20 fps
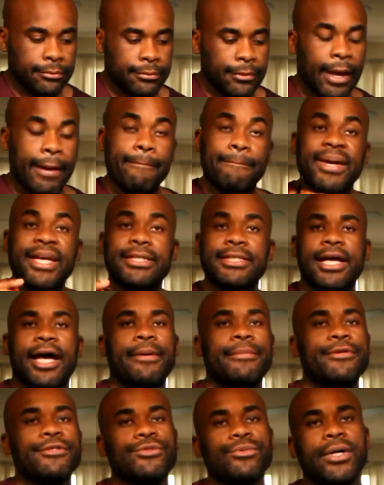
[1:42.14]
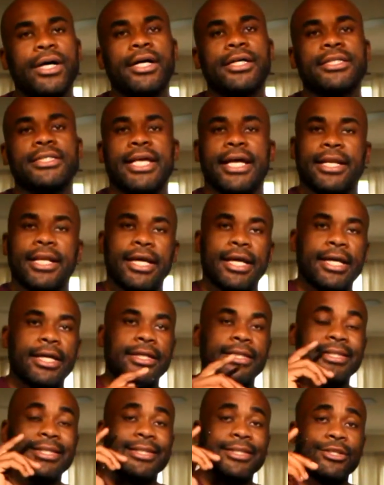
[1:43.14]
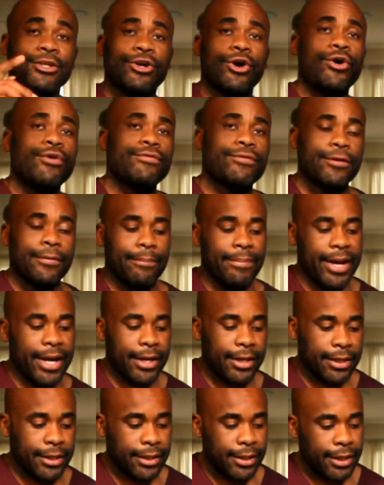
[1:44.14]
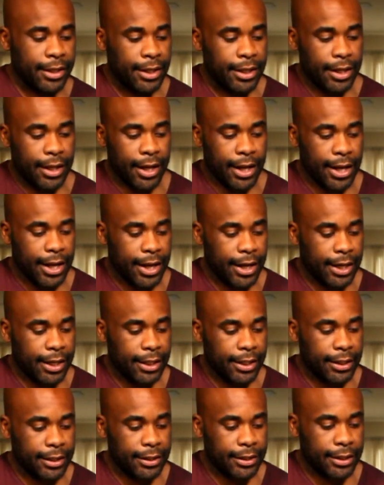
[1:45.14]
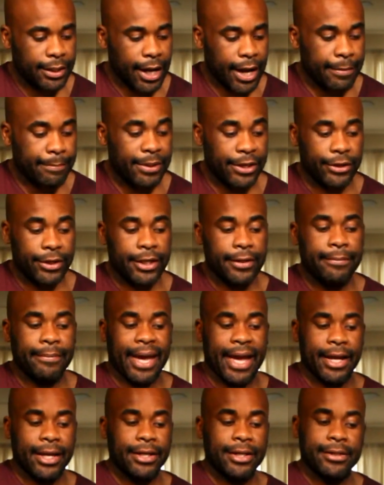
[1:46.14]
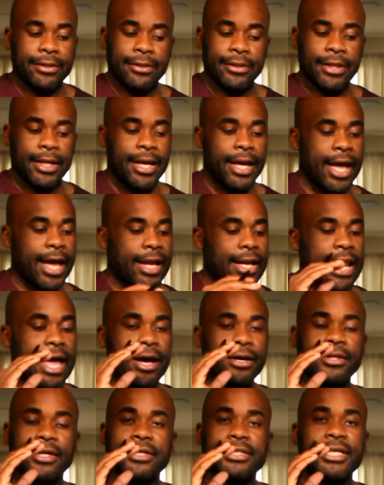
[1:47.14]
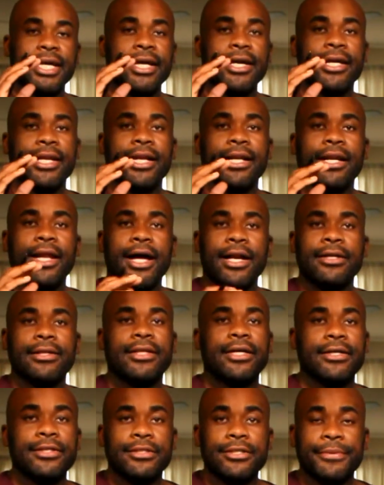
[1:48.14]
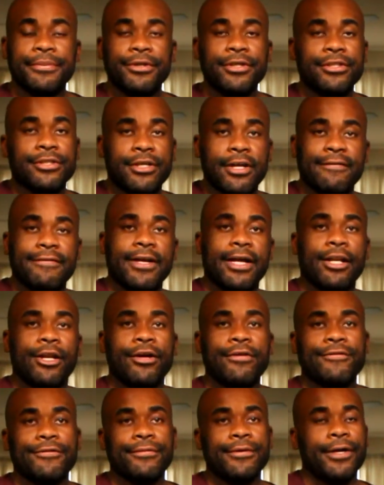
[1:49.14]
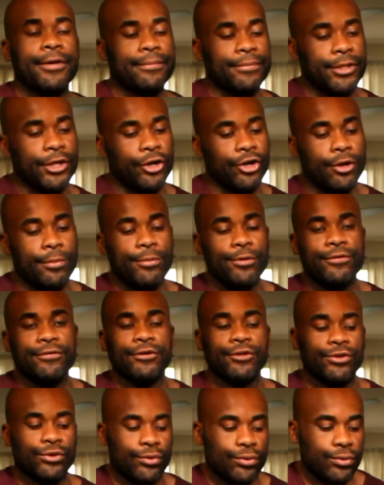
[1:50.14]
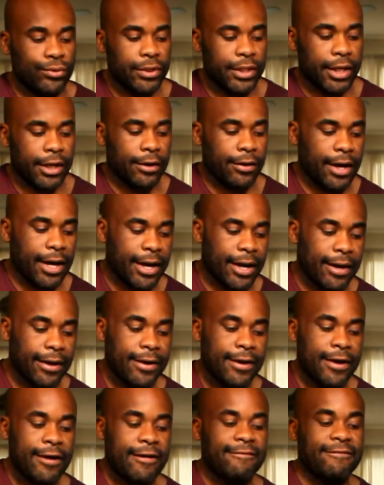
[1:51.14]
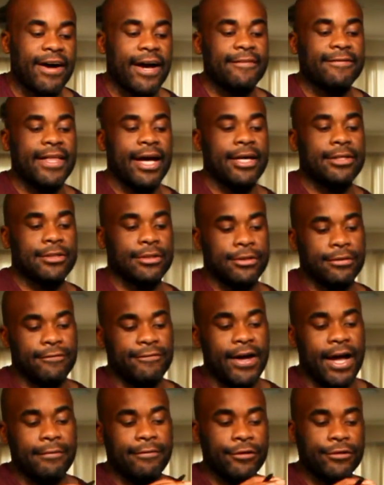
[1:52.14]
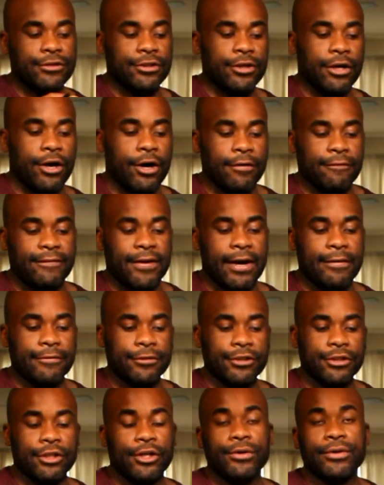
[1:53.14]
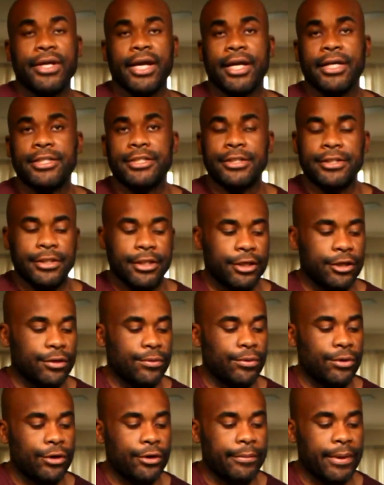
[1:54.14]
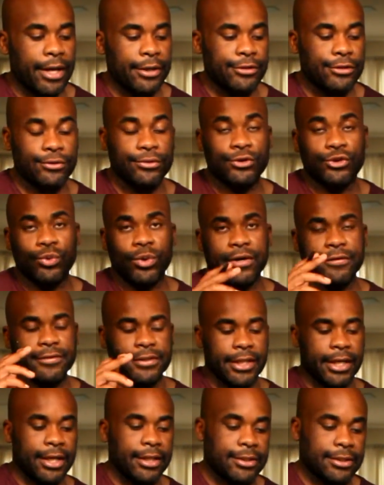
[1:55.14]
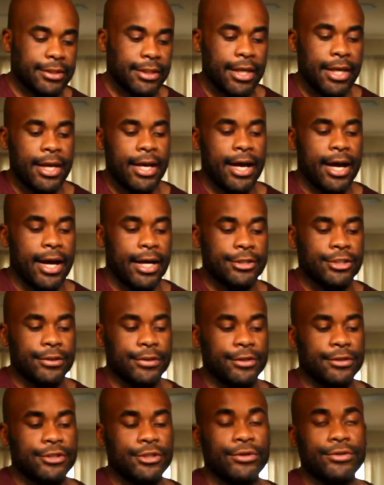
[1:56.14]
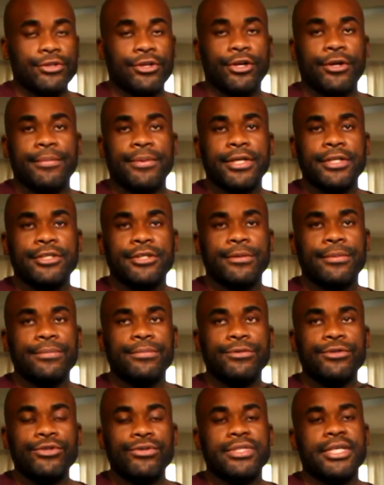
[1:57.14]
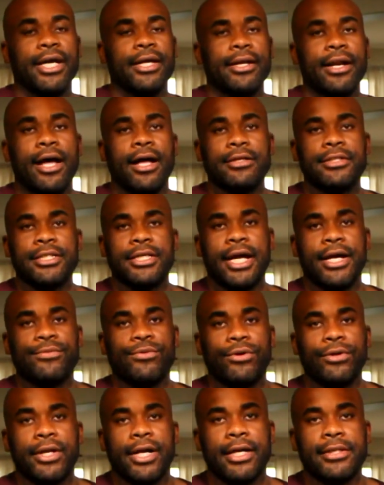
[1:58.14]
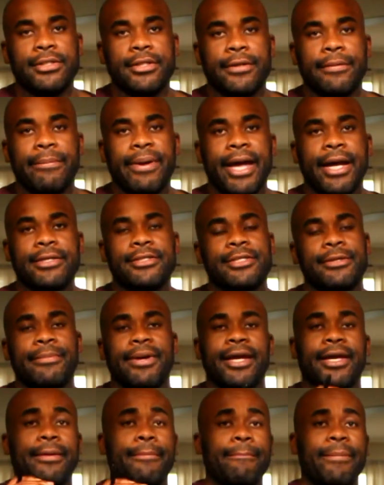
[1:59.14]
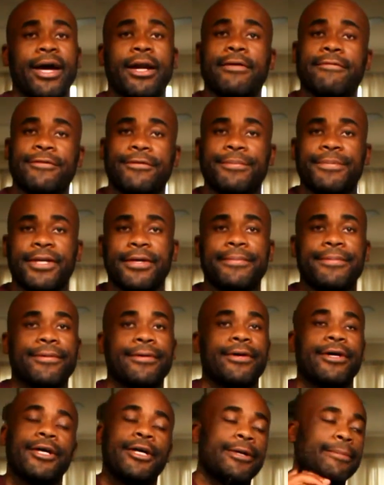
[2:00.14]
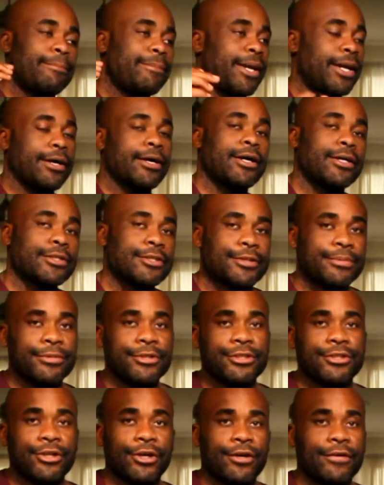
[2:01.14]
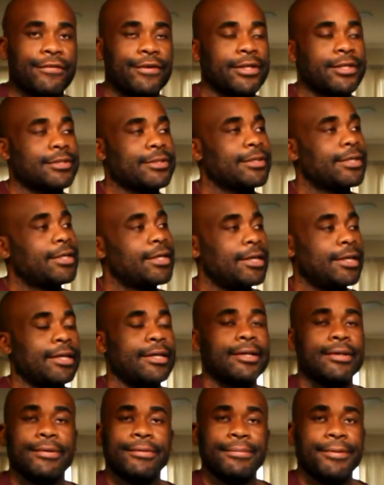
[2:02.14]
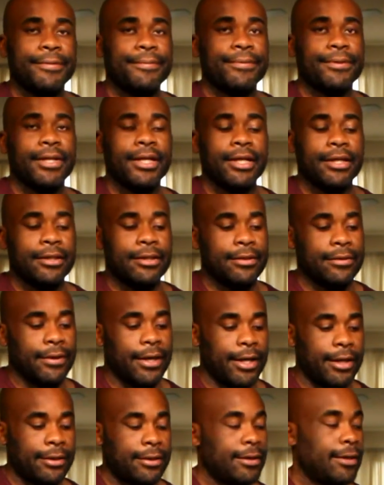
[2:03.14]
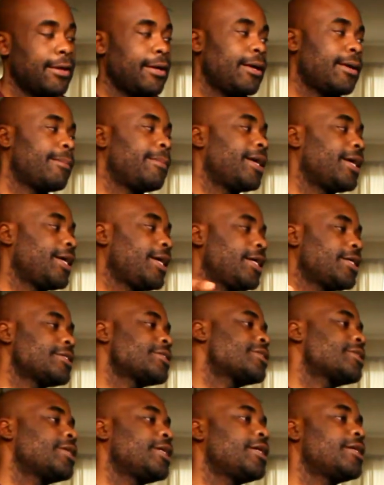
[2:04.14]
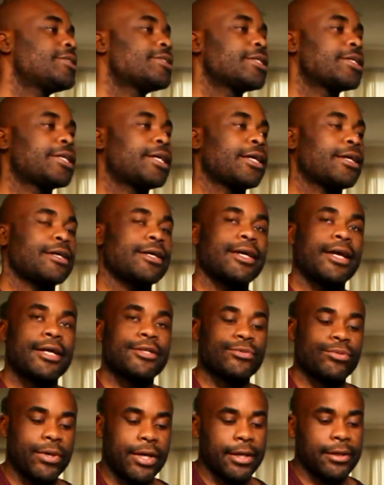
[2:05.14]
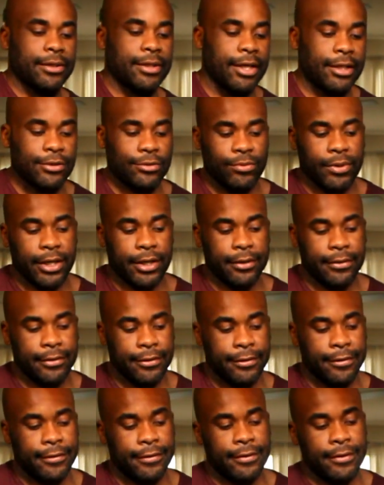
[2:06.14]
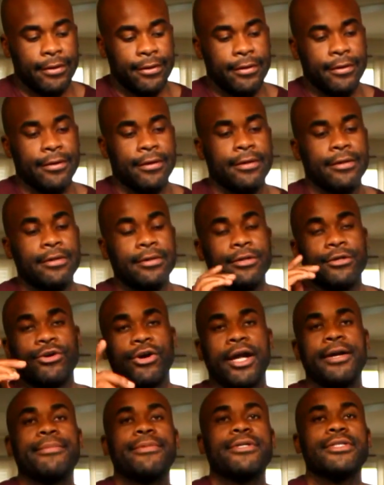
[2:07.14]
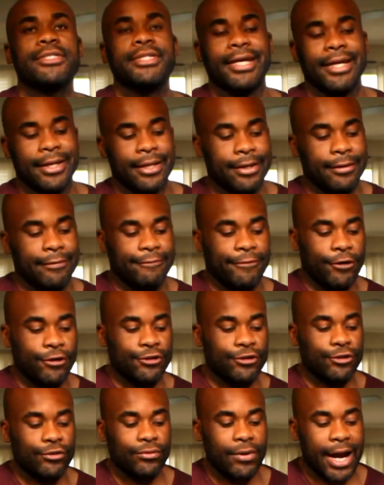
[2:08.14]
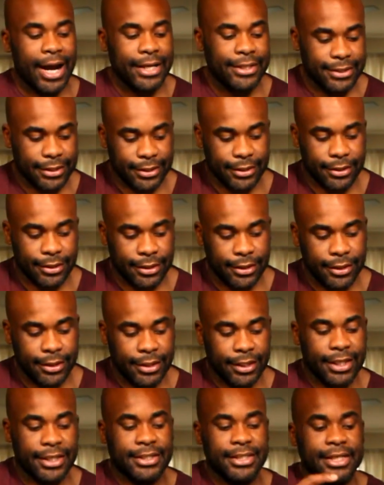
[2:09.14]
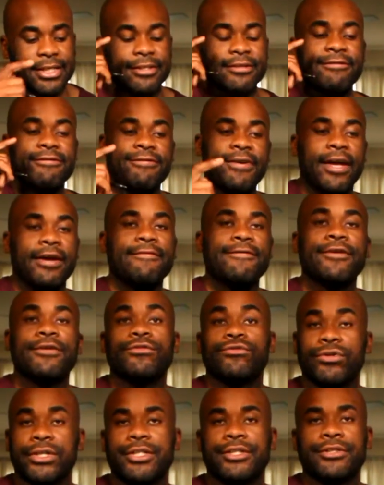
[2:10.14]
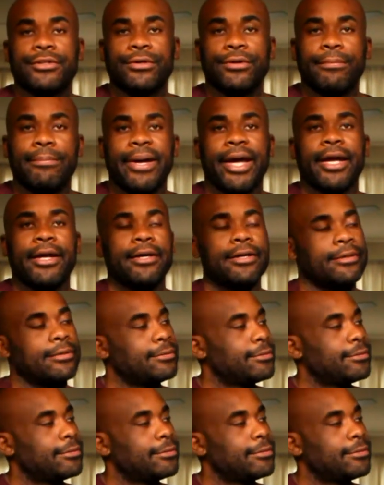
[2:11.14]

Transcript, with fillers: and big time as well is that they took over a bank, uh, Iberia Bank, and now they're taking a lot of their some of the stuff they learned from them they're going to move it through their uh, 5500 all 500 locations they're going to roll them out to in 12 states uh, so it's, so it's going to be some new technology that rolling out to the banks to make them better for people better customer service what people need right but here's so here's the kicker guess what guess what Cramer said first horizon is his favorite regional bank